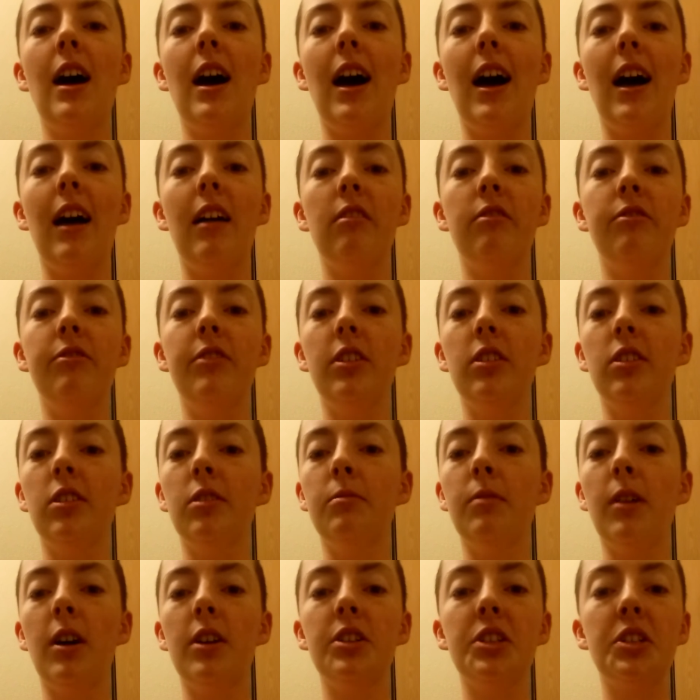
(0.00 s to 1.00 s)
I feel
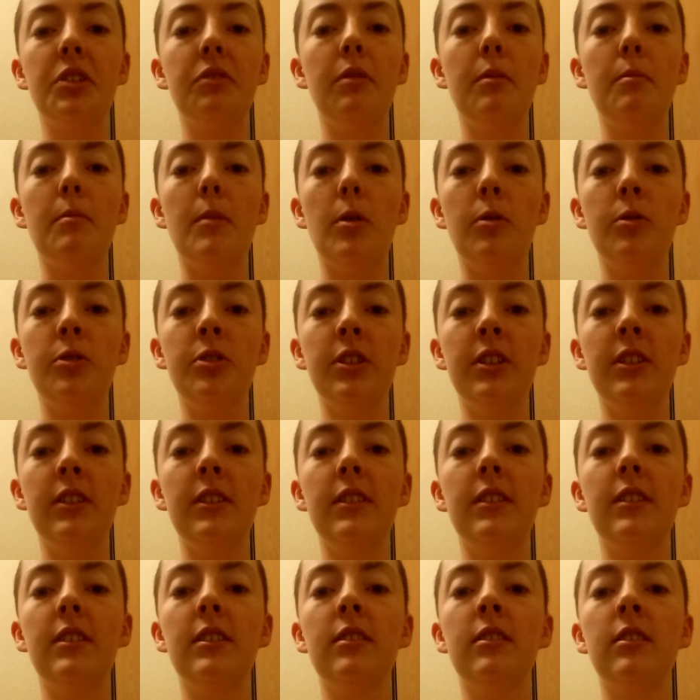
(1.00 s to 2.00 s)
a rush of
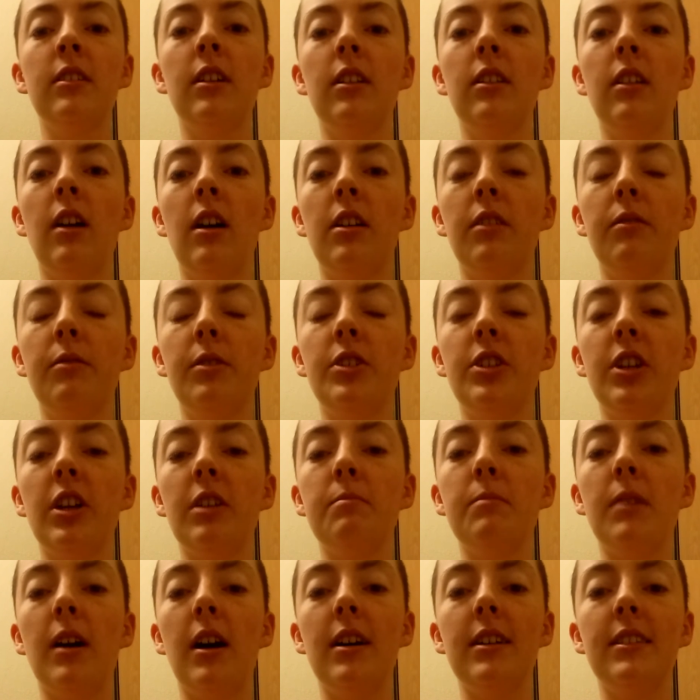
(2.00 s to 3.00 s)
emotions, a lot of which
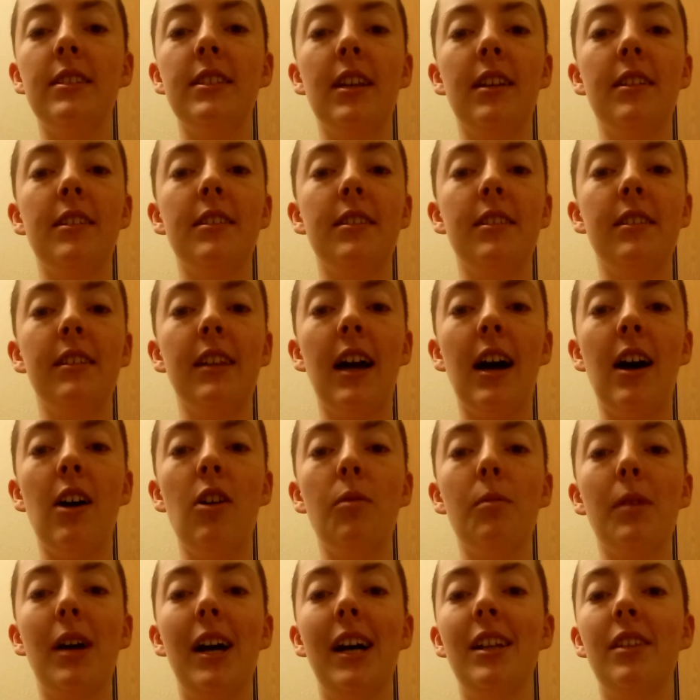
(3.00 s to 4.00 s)
I've processed
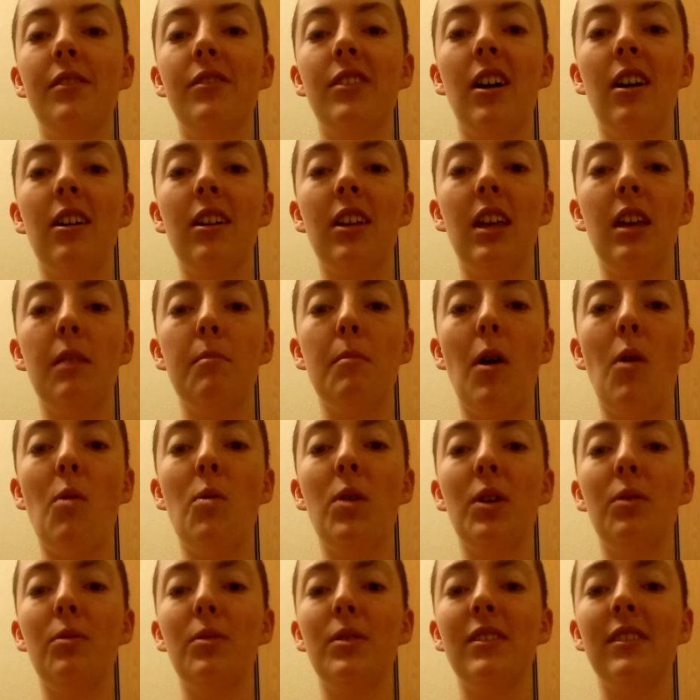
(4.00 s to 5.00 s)
now. I'm kind of talking about
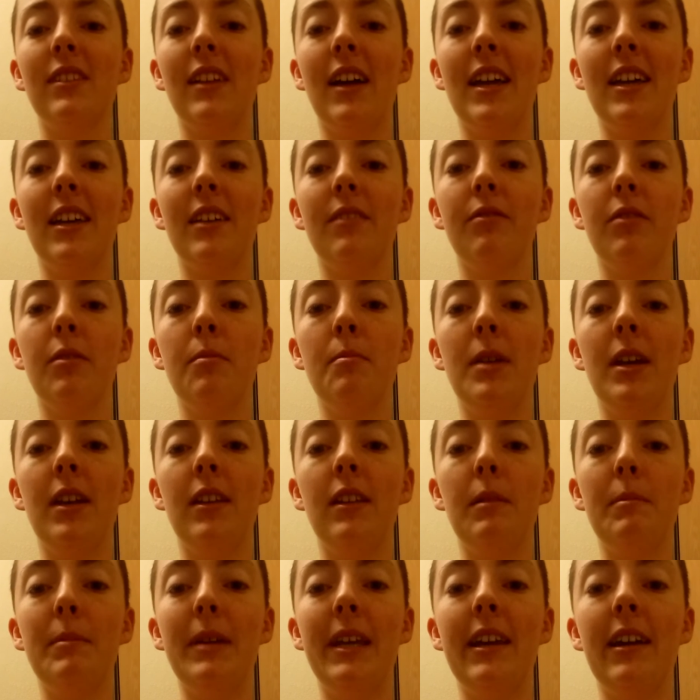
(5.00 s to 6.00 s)
what it was like for me
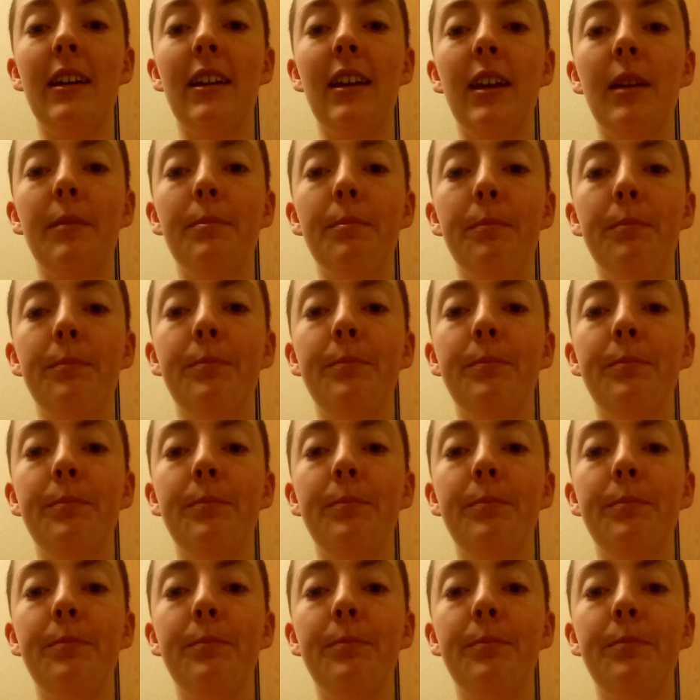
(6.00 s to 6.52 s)
in the beginning.